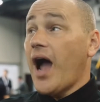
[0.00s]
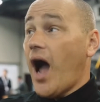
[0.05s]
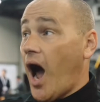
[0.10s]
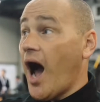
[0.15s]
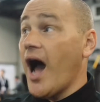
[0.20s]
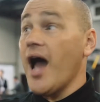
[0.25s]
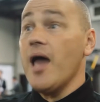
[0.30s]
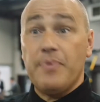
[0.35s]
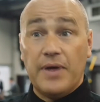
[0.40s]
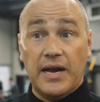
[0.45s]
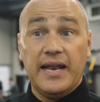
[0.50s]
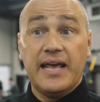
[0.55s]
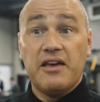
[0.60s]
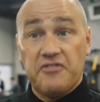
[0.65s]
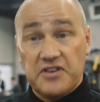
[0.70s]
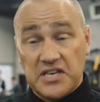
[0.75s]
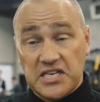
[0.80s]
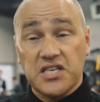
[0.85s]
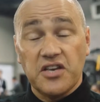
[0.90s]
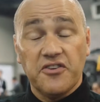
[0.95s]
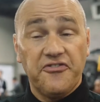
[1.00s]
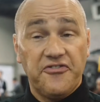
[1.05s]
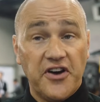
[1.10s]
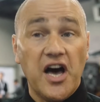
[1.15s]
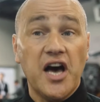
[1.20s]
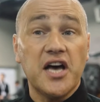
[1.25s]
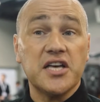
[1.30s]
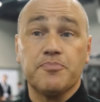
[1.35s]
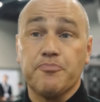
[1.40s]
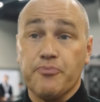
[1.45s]
I believe it's the
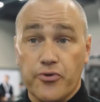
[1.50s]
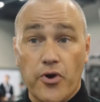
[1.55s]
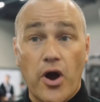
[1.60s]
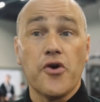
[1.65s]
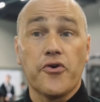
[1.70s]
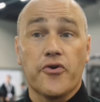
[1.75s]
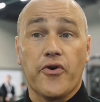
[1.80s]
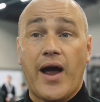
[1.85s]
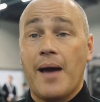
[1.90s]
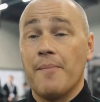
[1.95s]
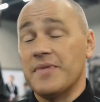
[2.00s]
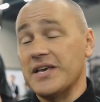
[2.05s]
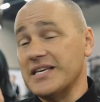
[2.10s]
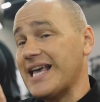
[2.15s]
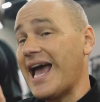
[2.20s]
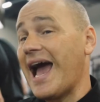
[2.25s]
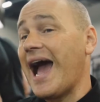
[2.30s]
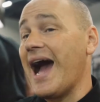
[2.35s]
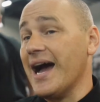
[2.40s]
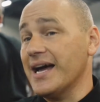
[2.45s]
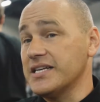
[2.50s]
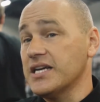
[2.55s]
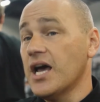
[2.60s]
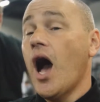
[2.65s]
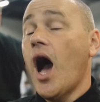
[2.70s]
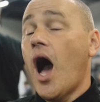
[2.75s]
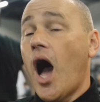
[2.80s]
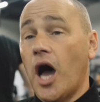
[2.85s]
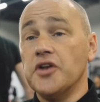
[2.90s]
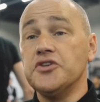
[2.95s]
first program that's had
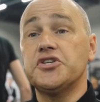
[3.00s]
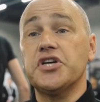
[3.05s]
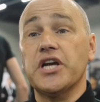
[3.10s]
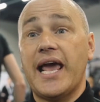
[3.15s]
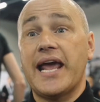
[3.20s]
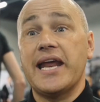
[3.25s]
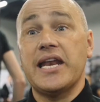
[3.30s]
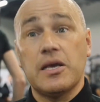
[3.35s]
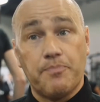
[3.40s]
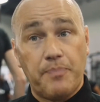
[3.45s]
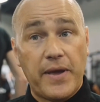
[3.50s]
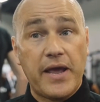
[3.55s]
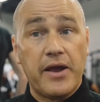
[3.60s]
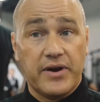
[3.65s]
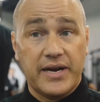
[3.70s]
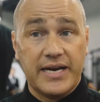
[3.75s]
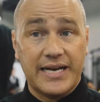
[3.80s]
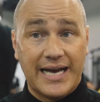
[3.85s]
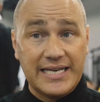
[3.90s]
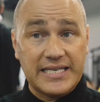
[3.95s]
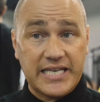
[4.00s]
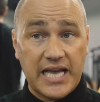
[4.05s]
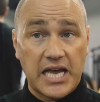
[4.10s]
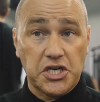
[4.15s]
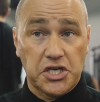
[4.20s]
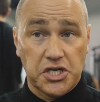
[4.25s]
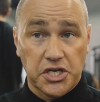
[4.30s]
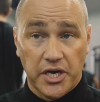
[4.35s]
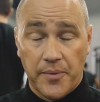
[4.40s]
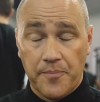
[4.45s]
undulating
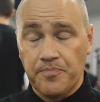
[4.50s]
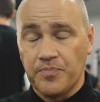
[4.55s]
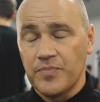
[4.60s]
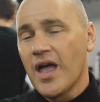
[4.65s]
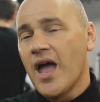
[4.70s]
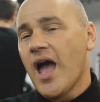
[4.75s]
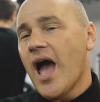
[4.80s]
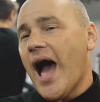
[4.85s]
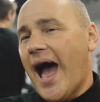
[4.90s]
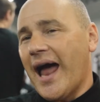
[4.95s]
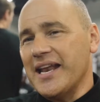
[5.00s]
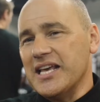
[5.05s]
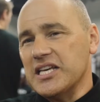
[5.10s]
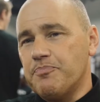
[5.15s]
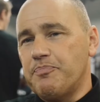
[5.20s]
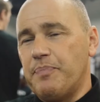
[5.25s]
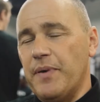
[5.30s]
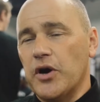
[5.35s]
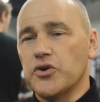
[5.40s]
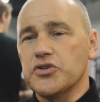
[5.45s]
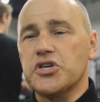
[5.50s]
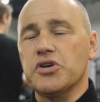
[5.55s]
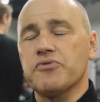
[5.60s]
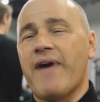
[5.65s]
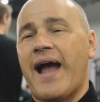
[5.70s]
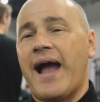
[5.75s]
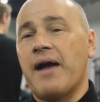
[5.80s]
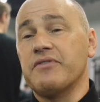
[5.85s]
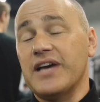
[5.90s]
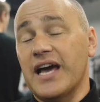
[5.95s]
periodization, and it's built
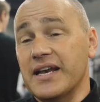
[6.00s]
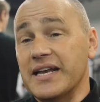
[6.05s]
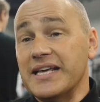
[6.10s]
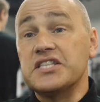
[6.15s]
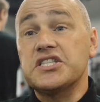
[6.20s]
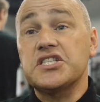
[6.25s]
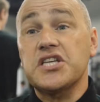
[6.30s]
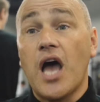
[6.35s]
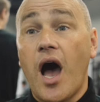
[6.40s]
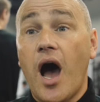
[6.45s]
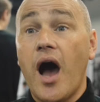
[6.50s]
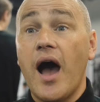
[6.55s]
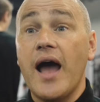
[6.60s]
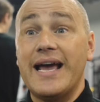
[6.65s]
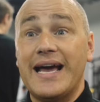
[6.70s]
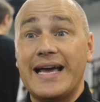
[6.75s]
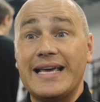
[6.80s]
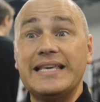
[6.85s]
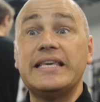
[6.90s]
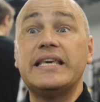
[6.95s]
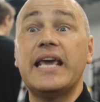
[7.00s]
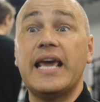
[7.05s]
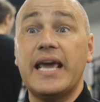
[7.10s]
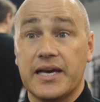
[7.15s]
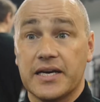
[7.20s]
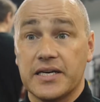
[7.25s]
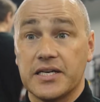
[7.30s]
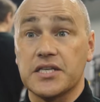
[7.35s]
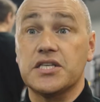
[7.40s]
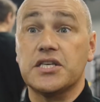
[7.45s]
around an entire
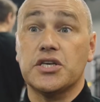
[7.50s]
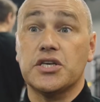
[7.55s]
year's